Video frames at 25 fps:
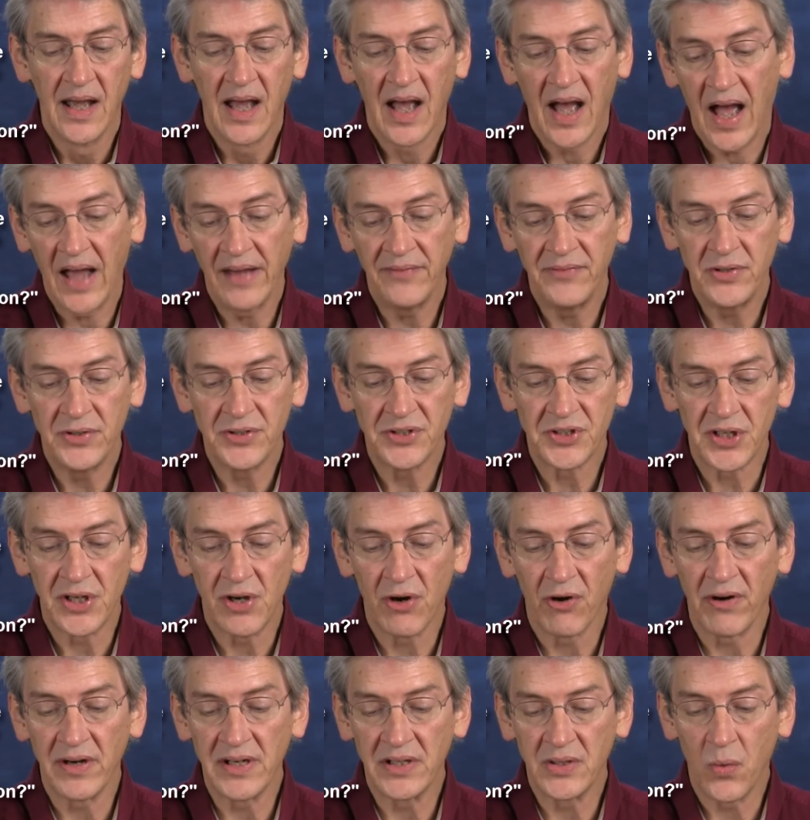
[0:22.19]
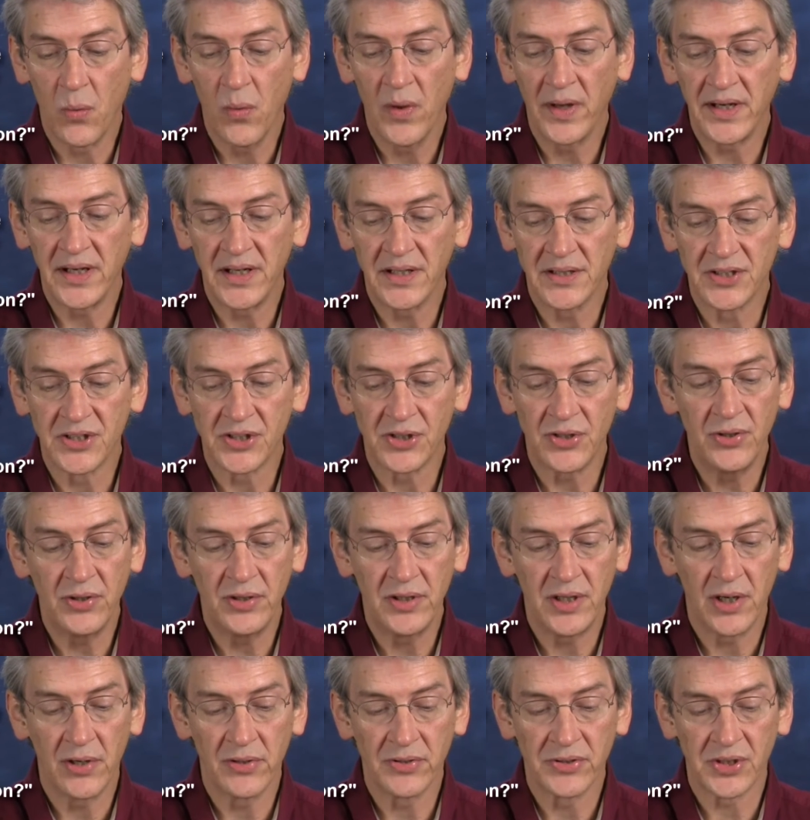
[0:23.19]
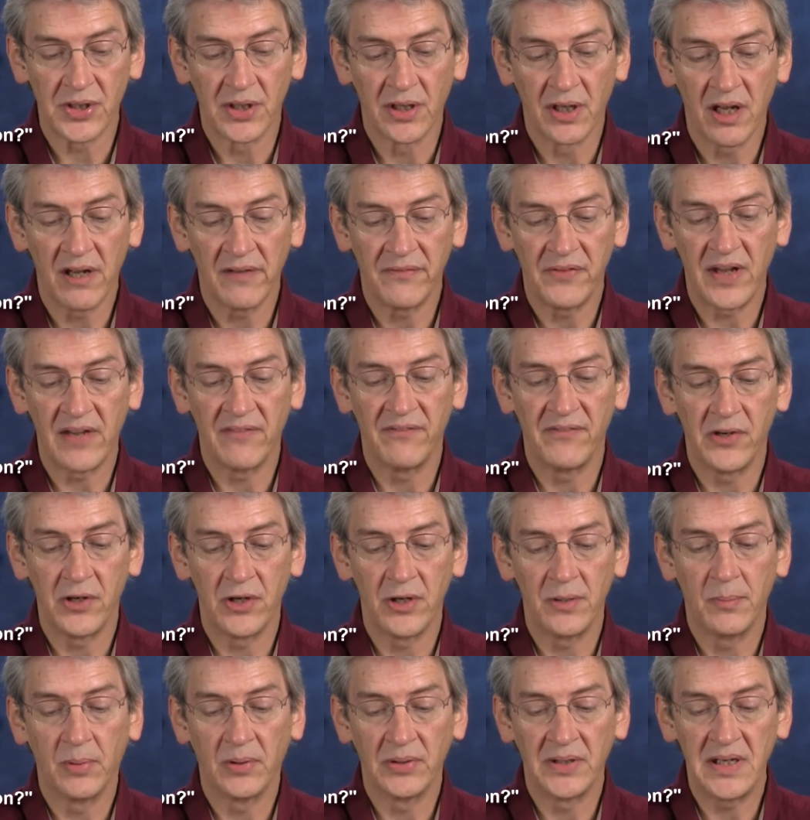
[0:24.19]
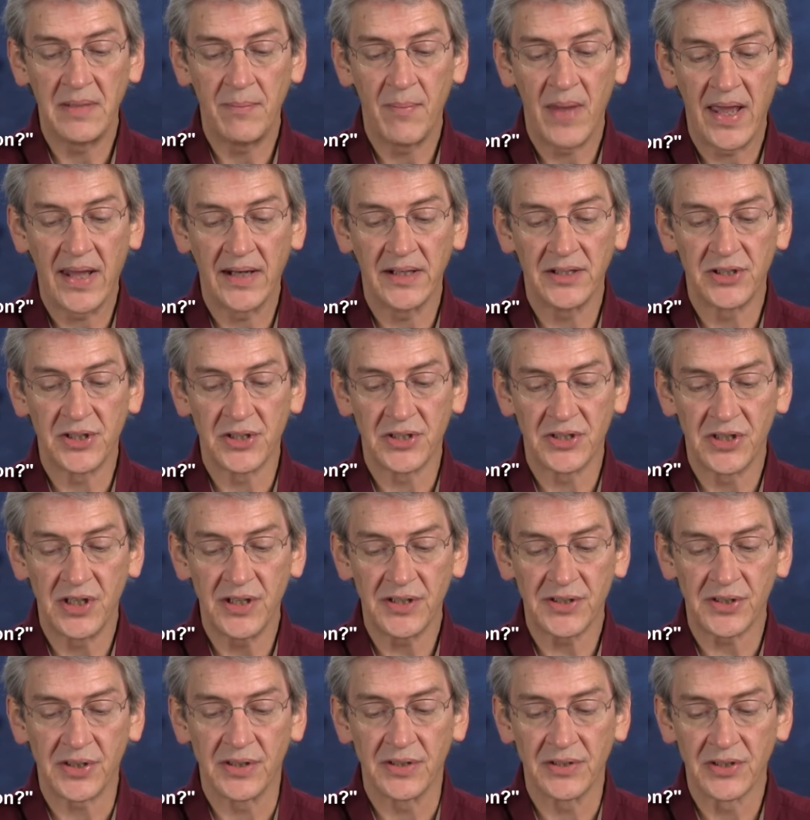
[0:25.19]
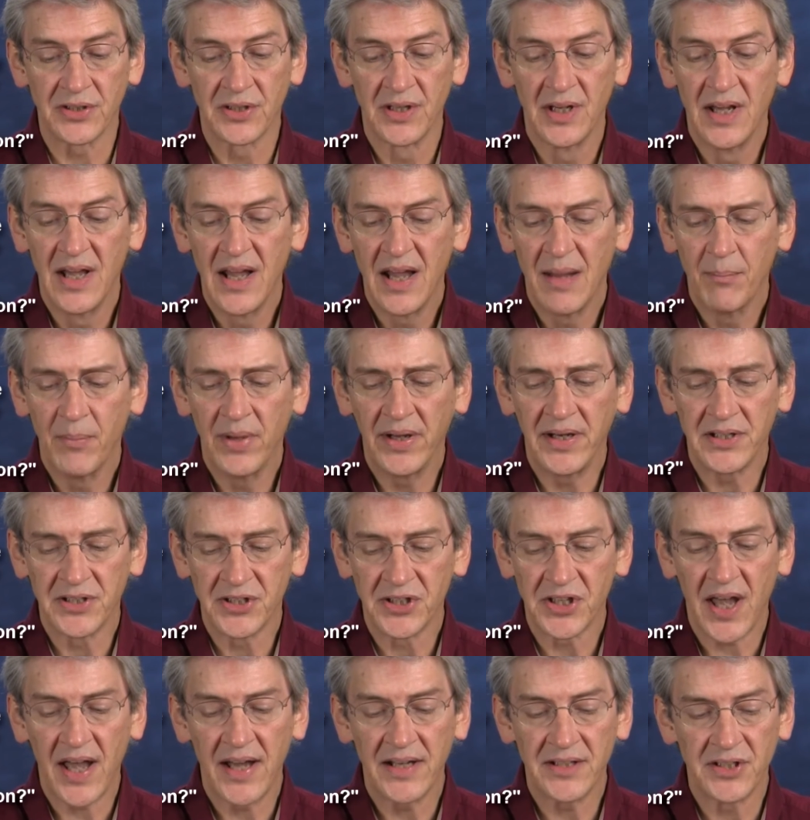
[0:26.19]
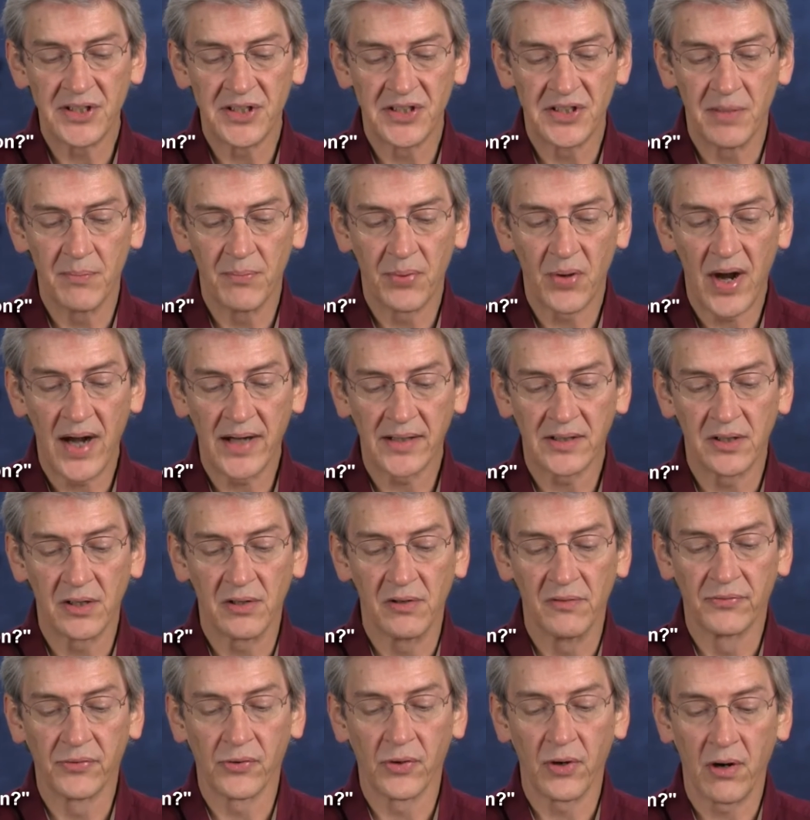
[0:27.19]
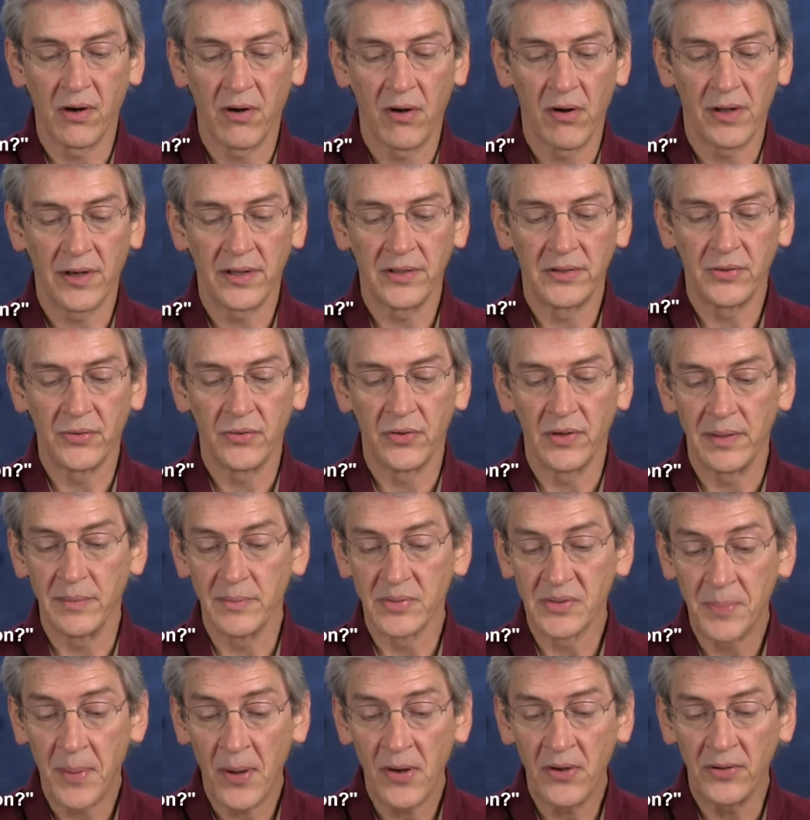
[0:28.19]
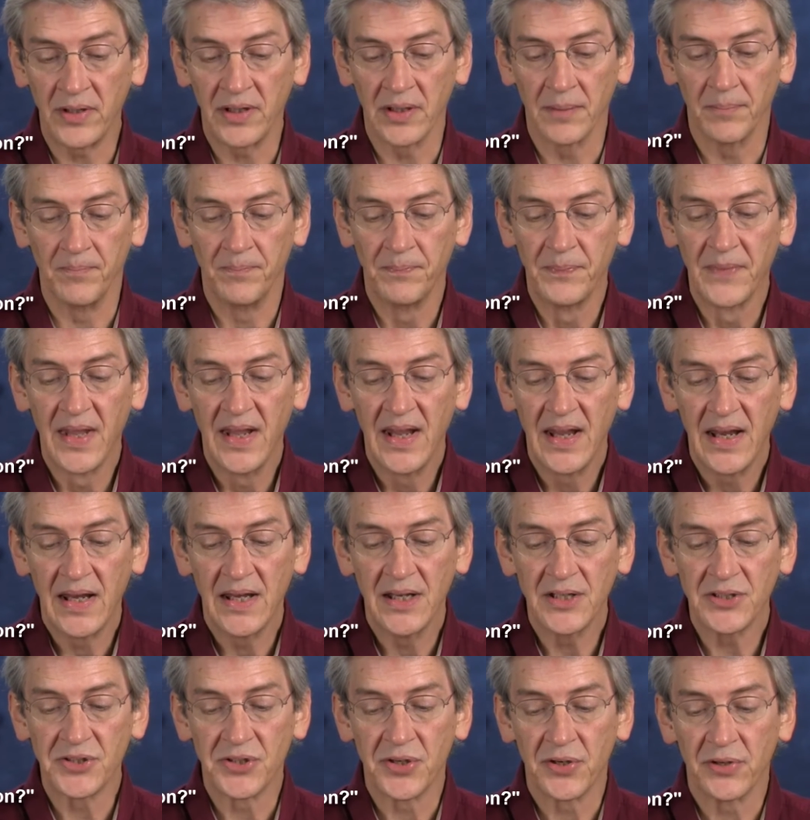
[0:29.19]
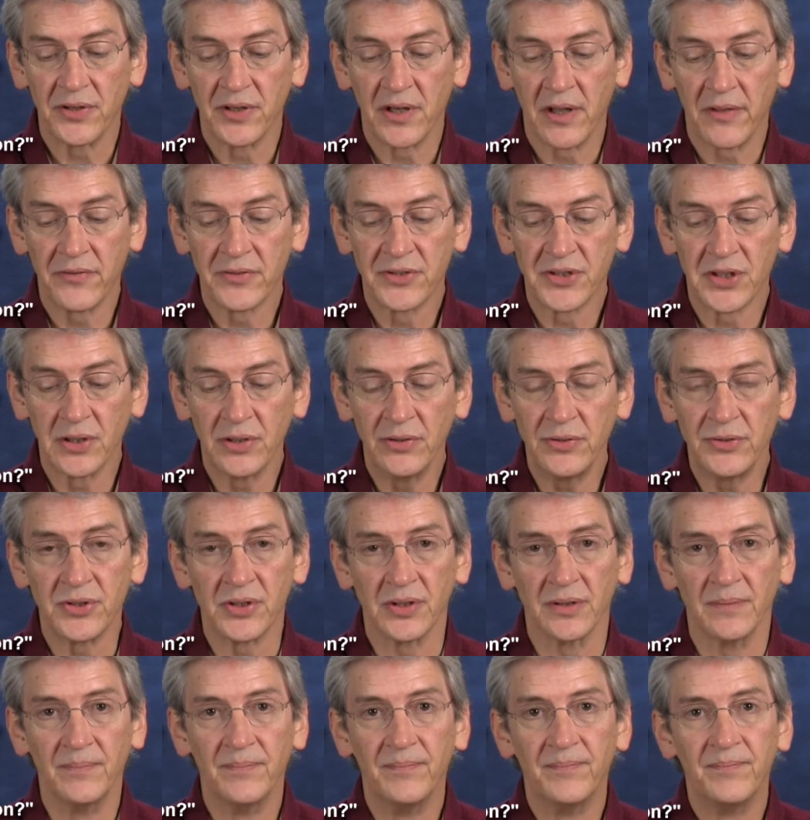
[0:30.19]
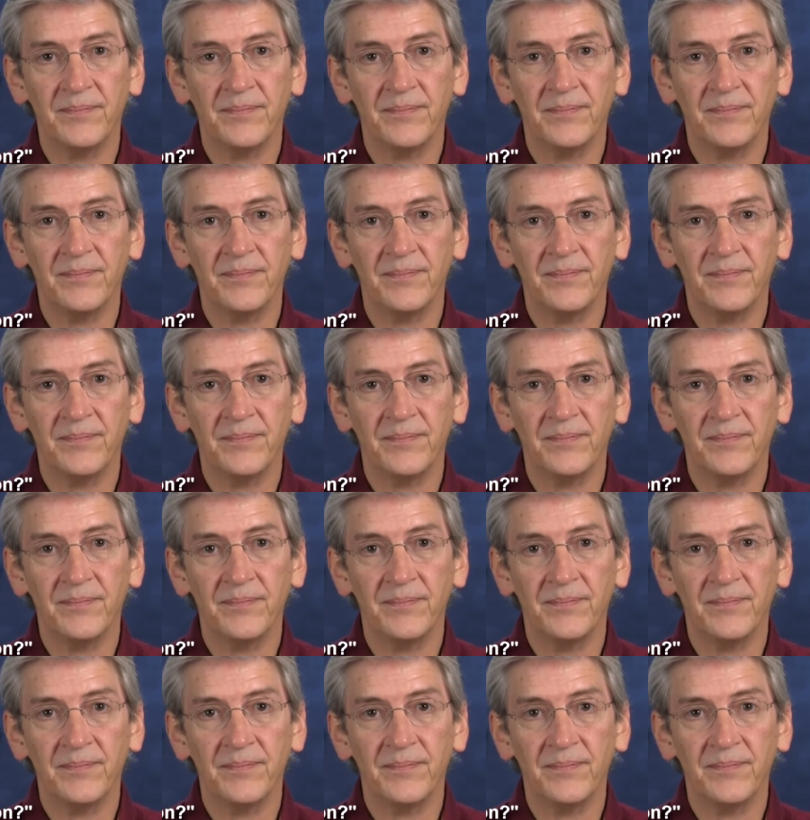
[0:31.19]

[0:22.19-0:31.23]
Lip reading: I've used the RE20 in studios and love how Variable-D manages distance, but its size is impractical for our auditorium's podium. Is there another solution?"